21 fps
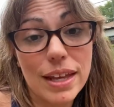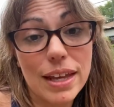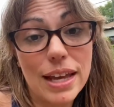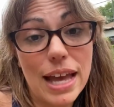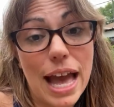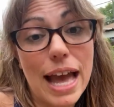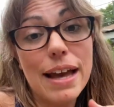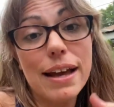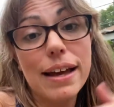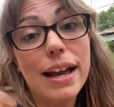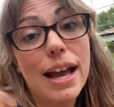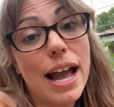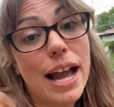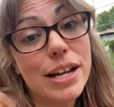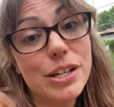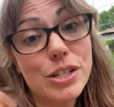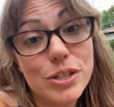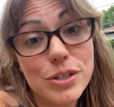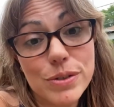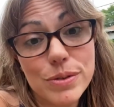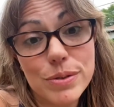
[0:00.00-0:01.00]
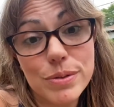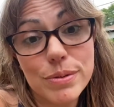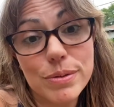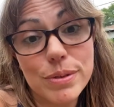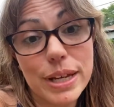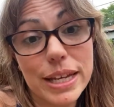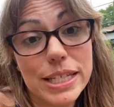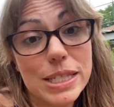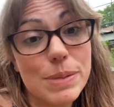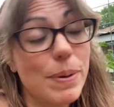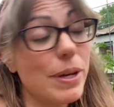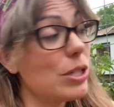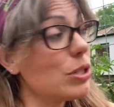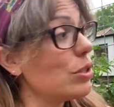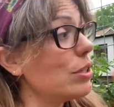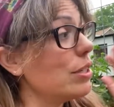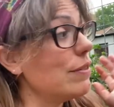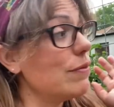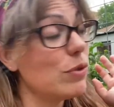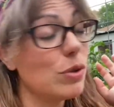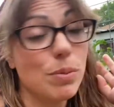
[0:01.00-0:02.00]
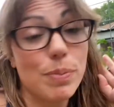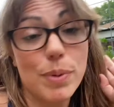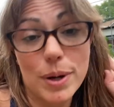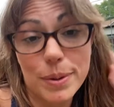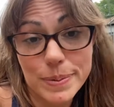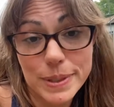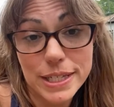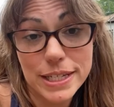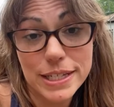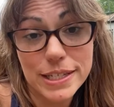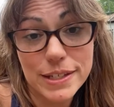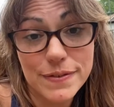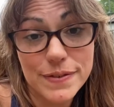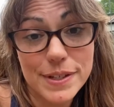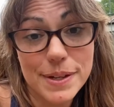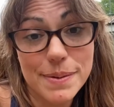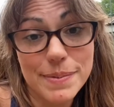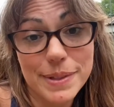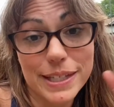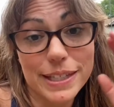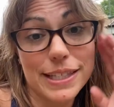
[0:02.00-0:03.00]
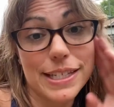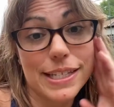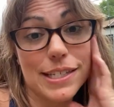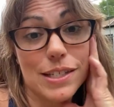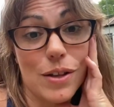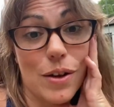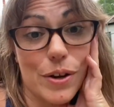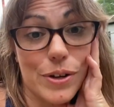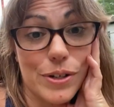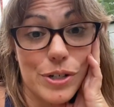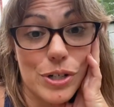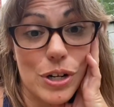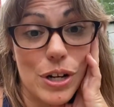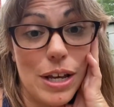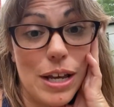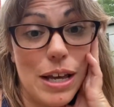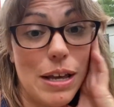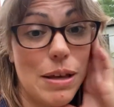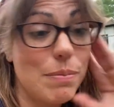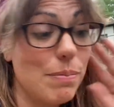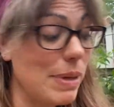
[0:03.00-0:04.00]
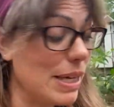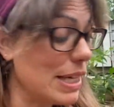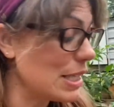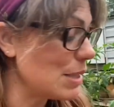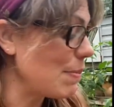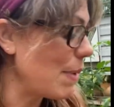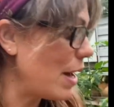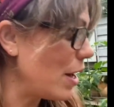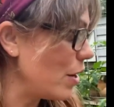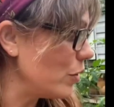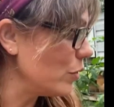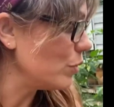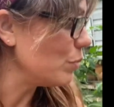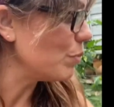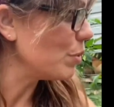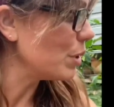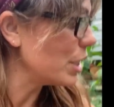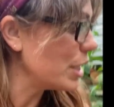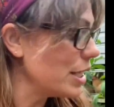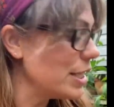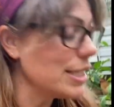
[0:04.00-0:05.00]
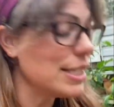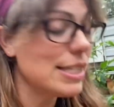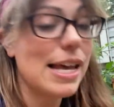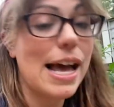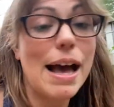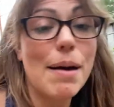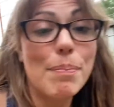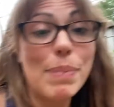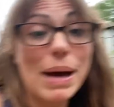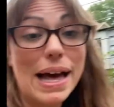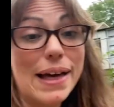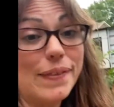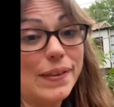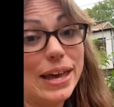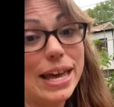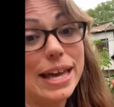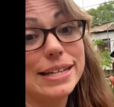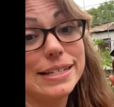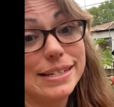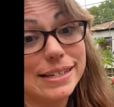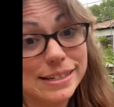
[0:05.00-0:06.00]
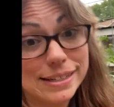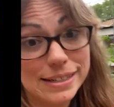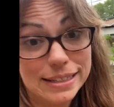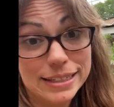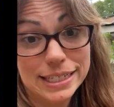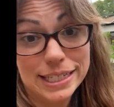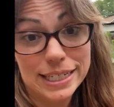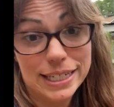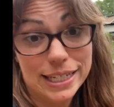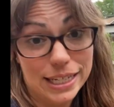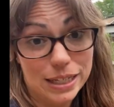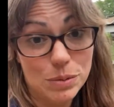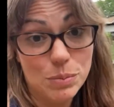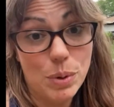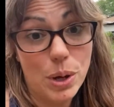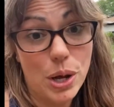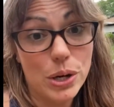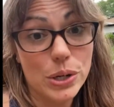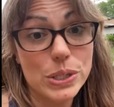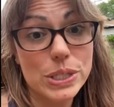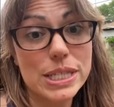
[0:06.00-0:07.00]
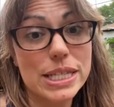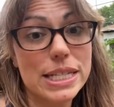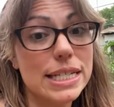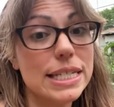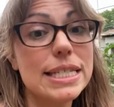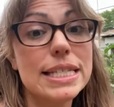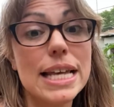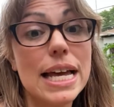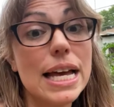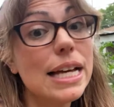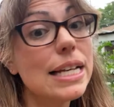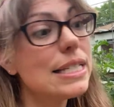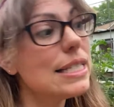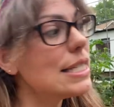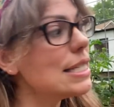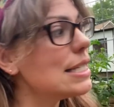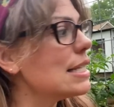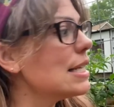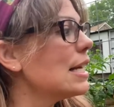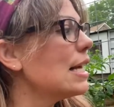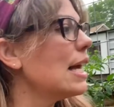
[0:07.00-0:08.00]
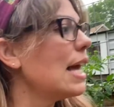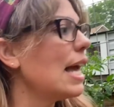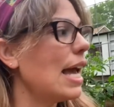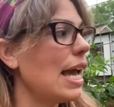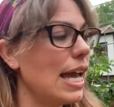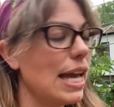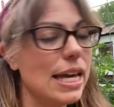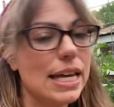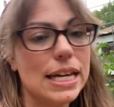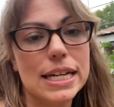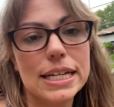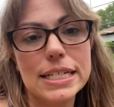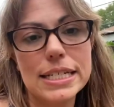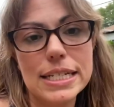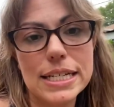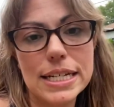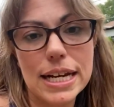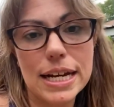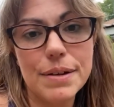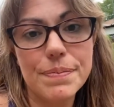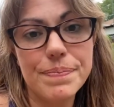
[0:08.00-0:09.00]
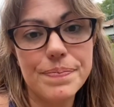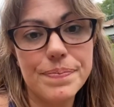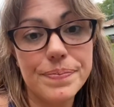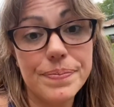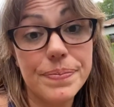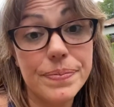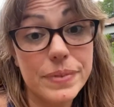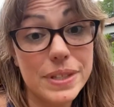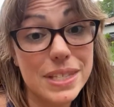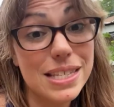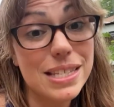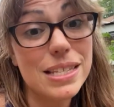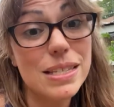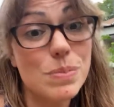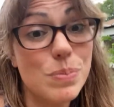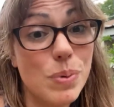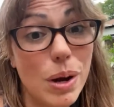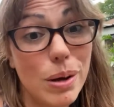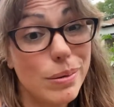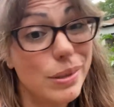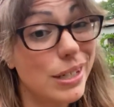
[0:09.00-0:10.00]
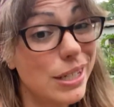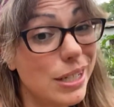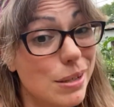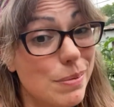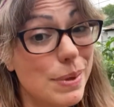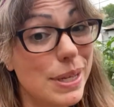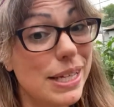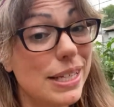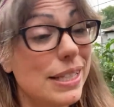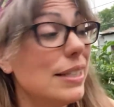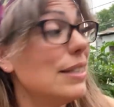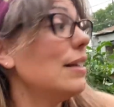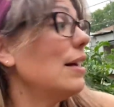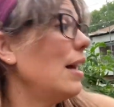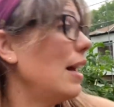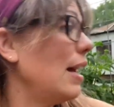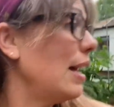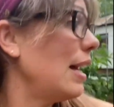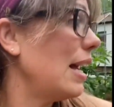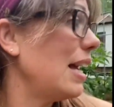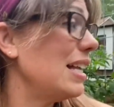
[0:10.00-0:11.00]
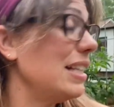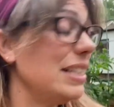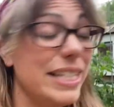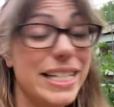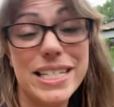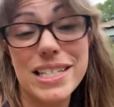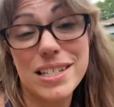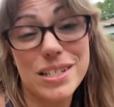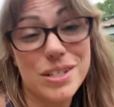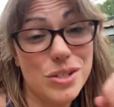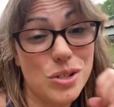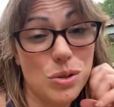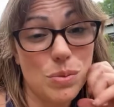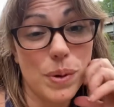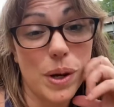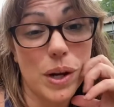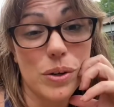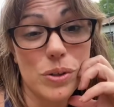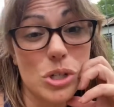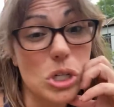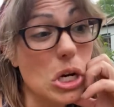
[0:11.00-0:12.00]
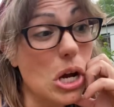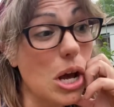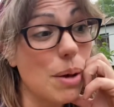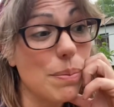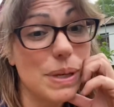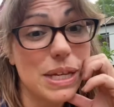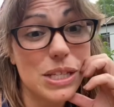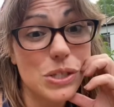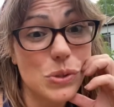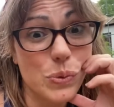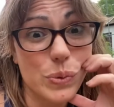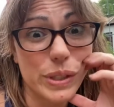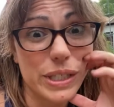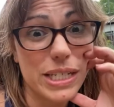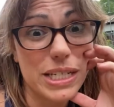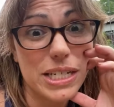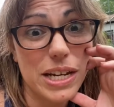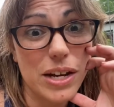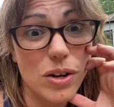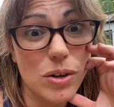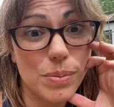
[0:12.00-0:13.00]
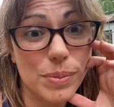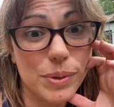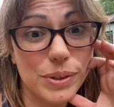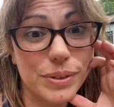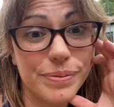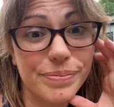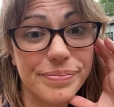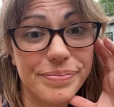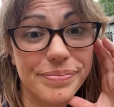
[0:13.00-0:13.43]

I I do, especially for the purposes of something this large, mix my own because I buy that in bottles this size, and um, this is probably going to be a, at least a two bottle job. It's really terrible.